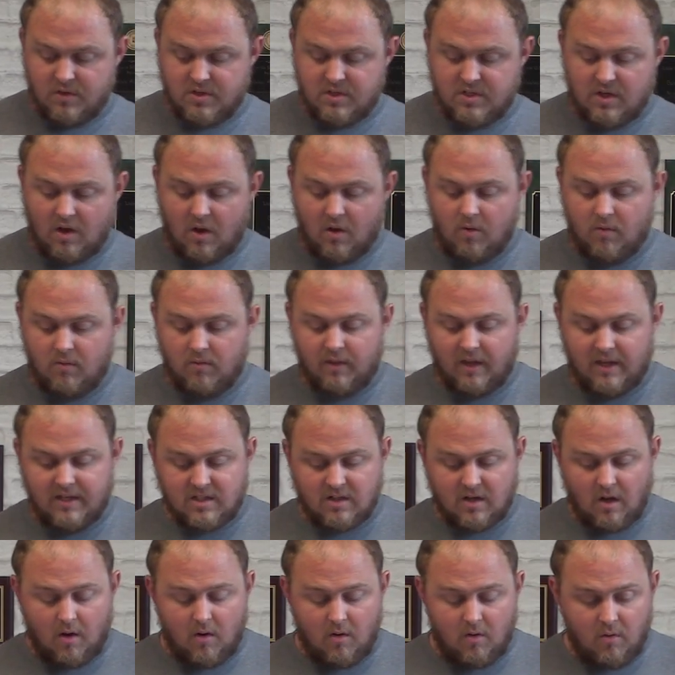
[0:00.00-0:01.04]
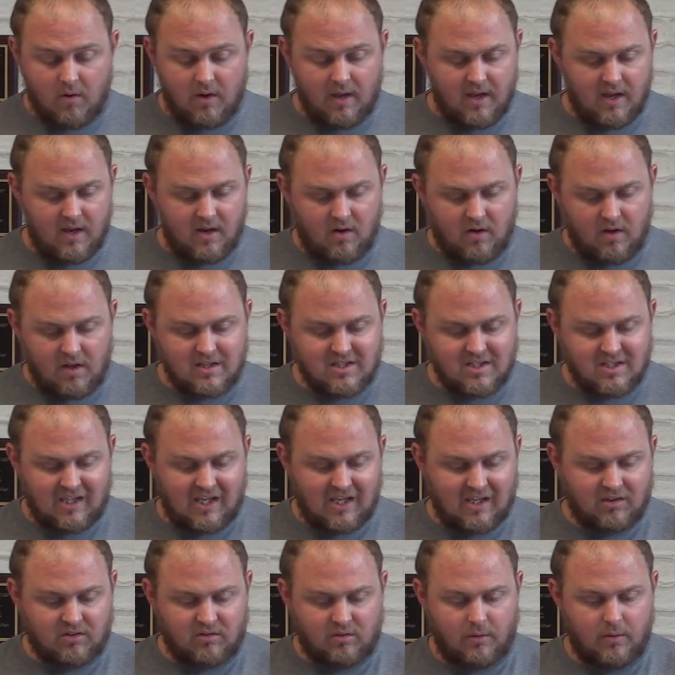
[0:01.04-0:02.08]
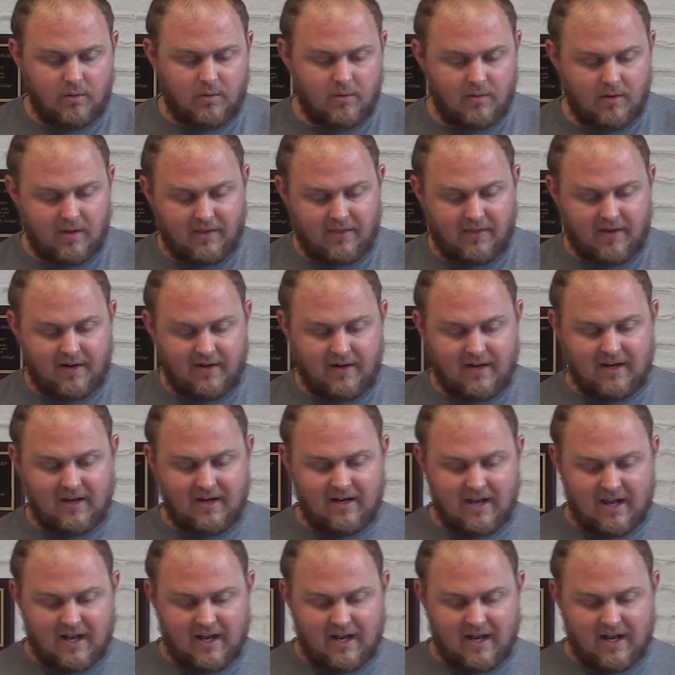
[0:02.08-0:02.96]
So let's go and let's think through there again,